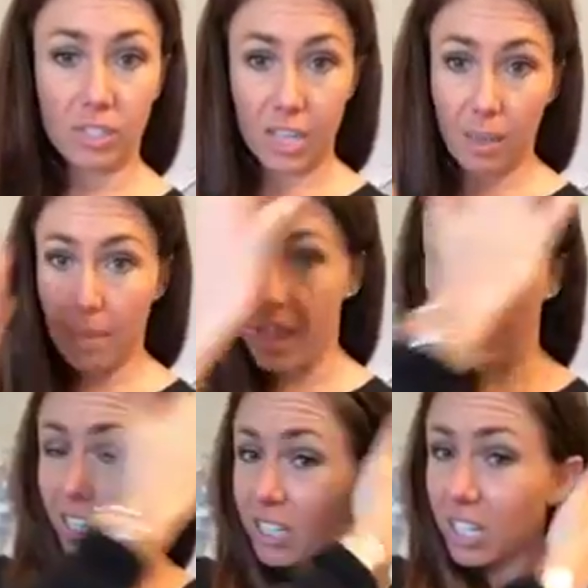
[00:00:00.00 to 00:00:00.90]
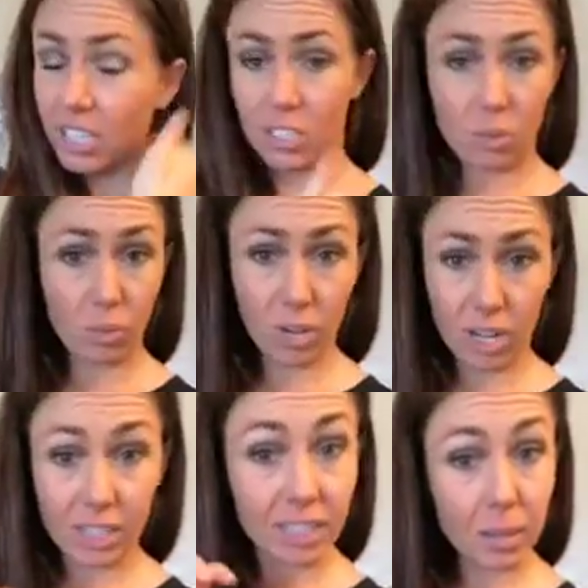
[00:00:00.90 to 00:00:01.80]
step back and, and you work
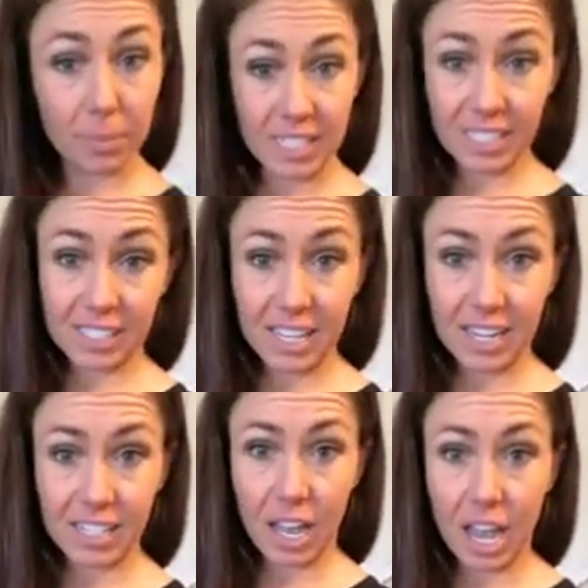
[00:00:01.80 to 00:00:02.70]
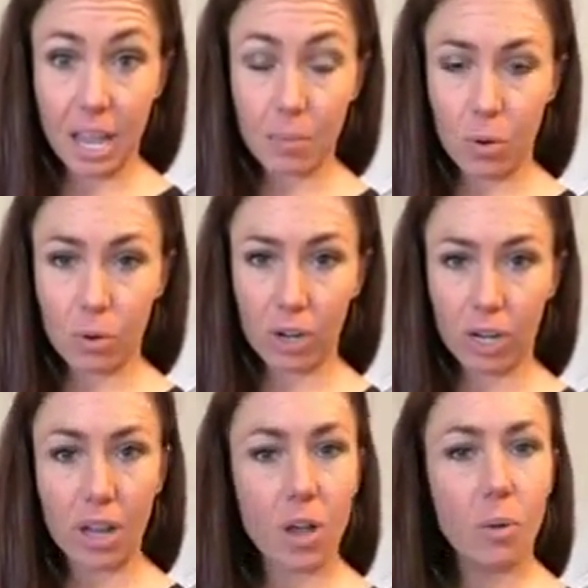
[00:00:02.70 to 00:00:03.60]
on little pieces at a time,
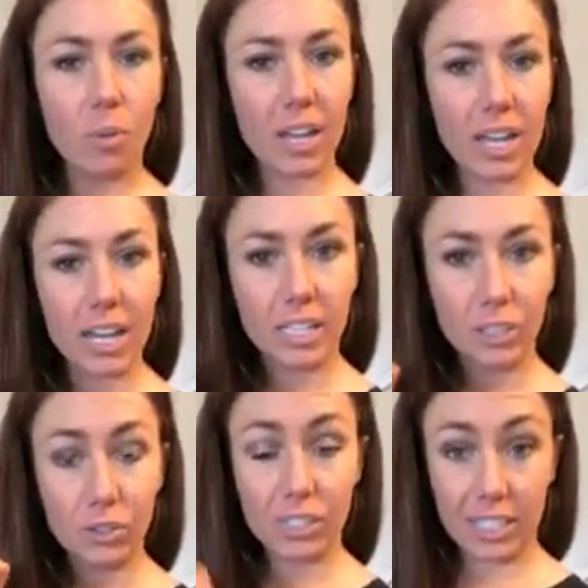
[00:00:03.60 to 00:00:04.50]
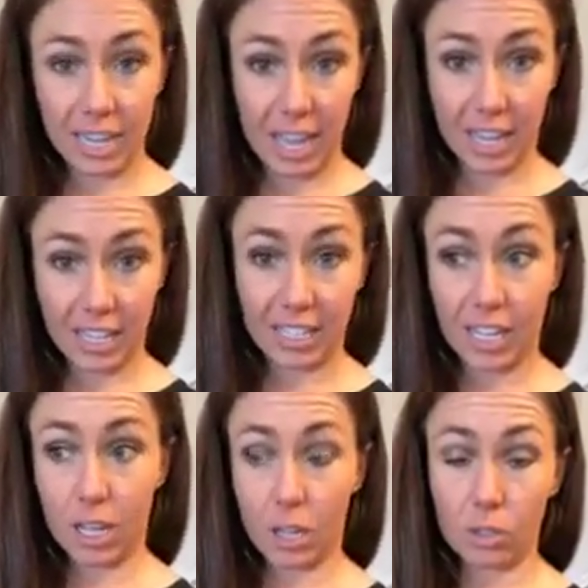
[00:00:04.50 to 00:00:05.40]
or what can I do today to
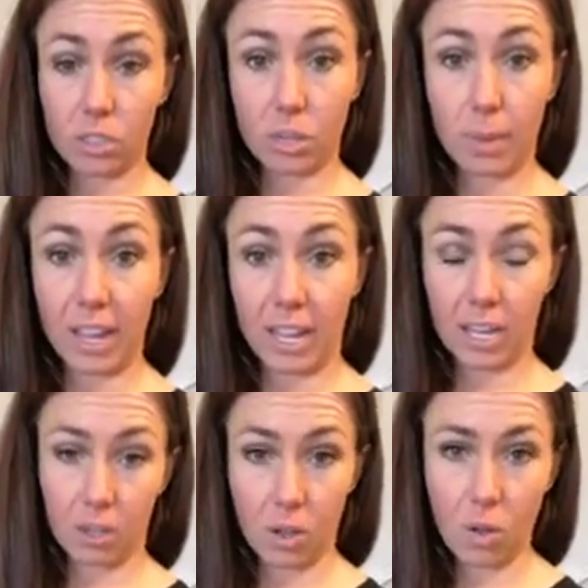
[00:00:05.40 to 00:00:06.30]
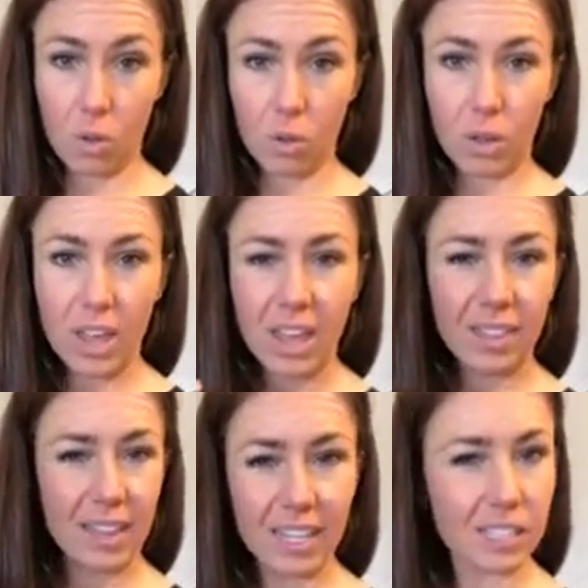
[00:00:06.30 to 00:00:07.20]
get closer to my end goal,
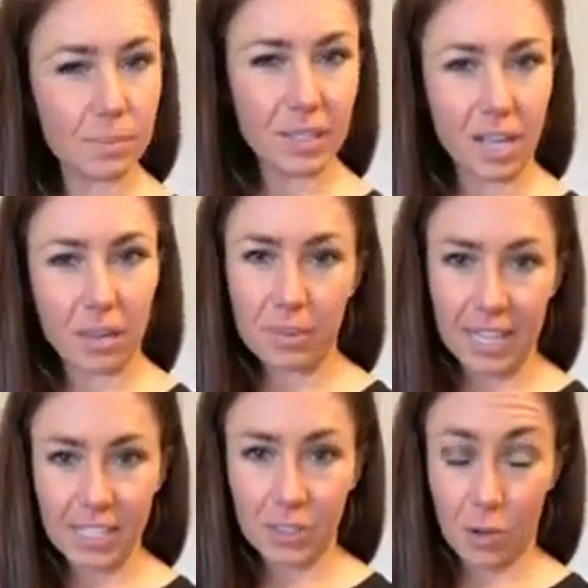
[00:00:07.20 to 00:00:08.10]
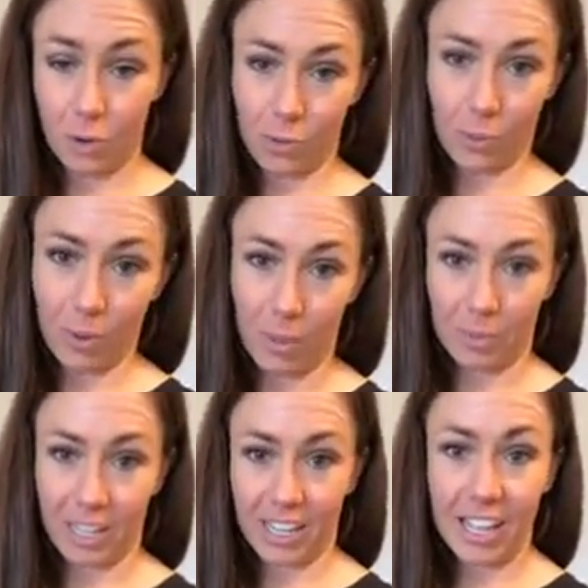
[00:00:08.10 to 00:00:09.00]
things become less
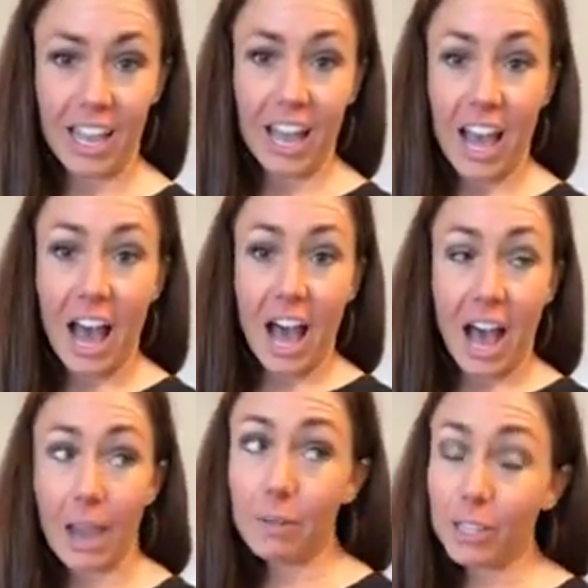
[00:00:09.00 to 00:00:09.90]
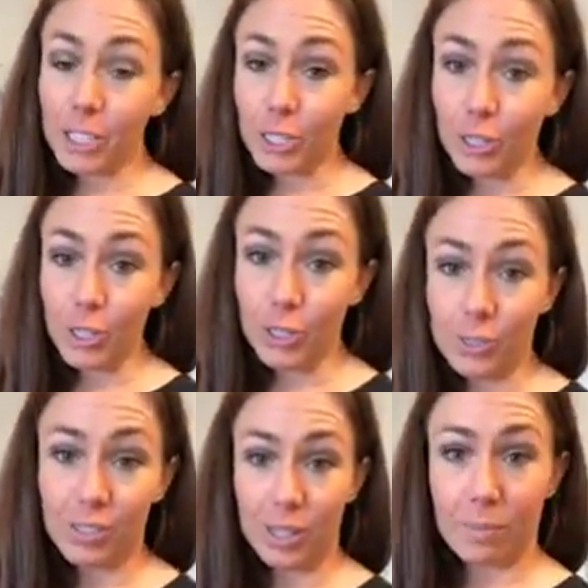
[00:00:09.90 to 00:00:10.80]
overwhelming. I want to show you
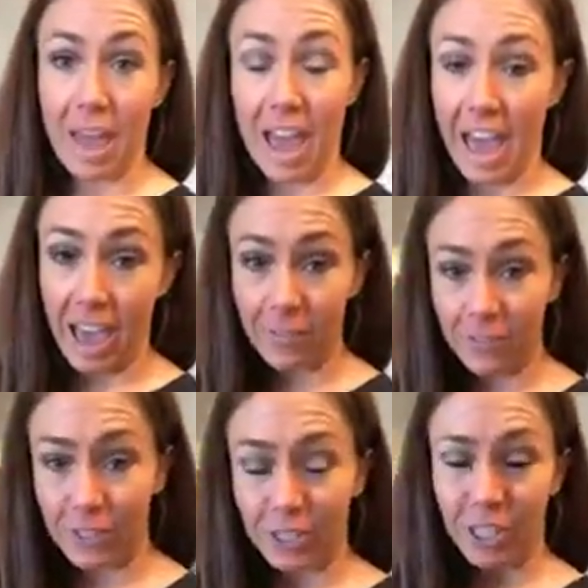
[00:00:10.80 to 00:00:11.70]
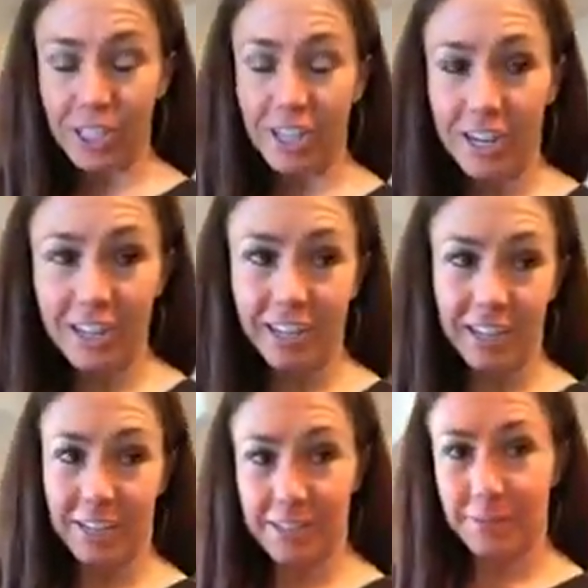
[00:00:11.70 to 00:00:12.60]
some after
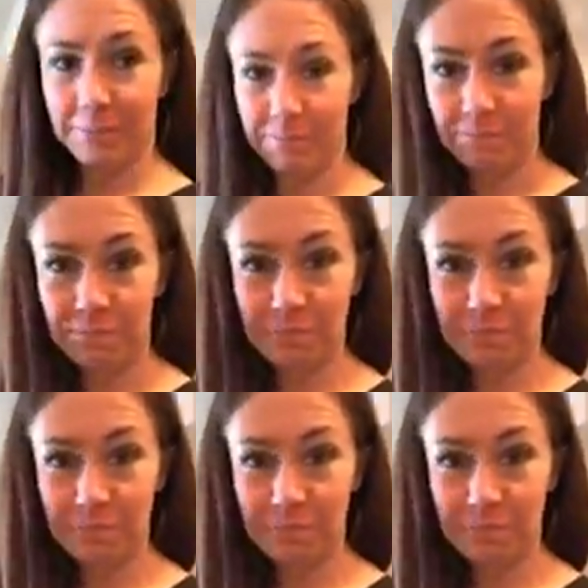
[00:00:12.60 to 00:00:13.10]
um,